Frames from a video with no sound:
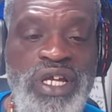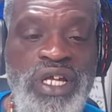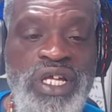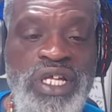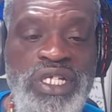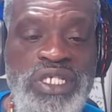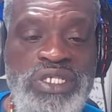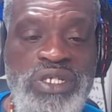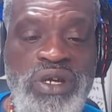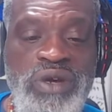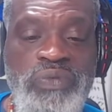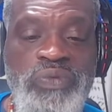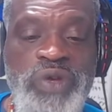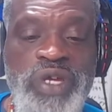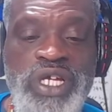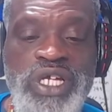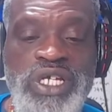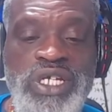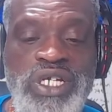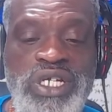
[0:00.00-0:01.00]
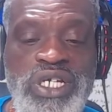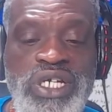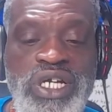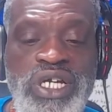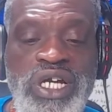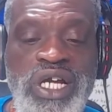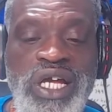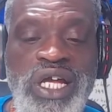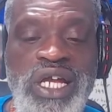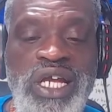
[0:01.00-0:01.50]
So if we
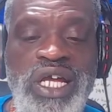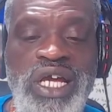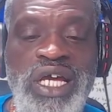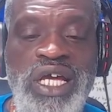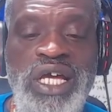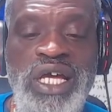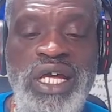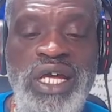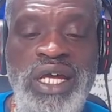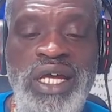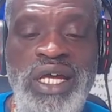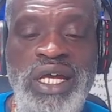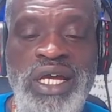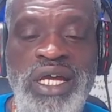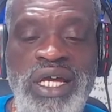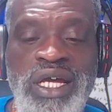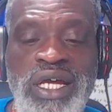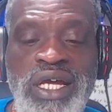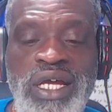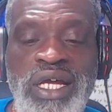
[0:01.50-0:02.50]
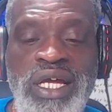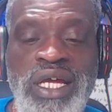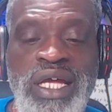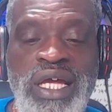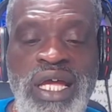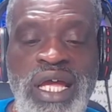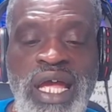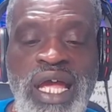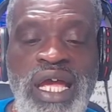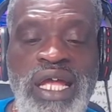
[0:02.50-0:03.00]
could, uh,
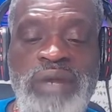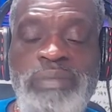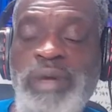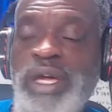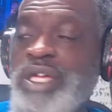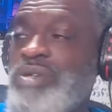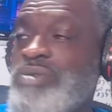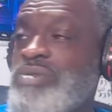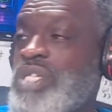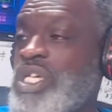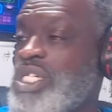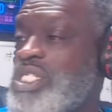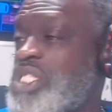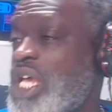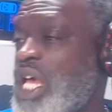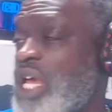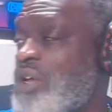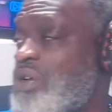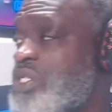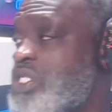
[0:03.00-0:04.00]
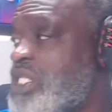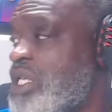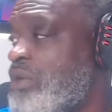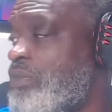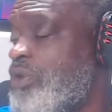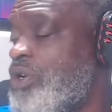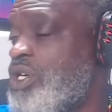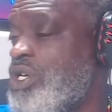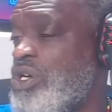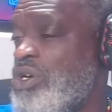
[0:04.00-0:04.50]
anime, you DJing in
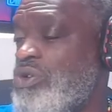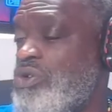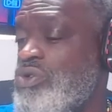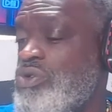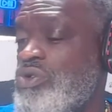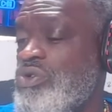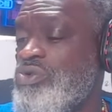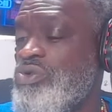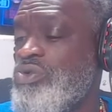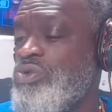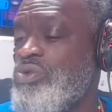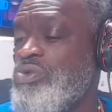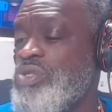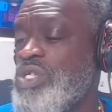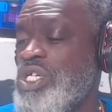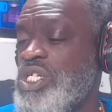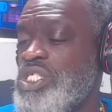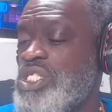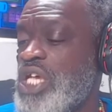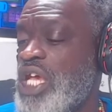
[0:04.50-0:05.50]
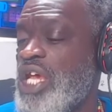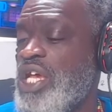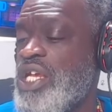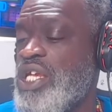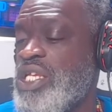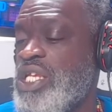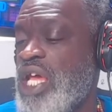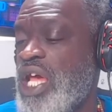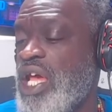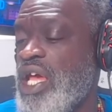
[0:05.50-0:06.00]
Simba? Who, who, who DJing
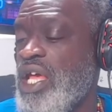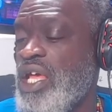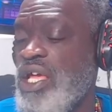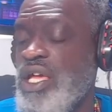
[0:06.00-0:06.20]
today?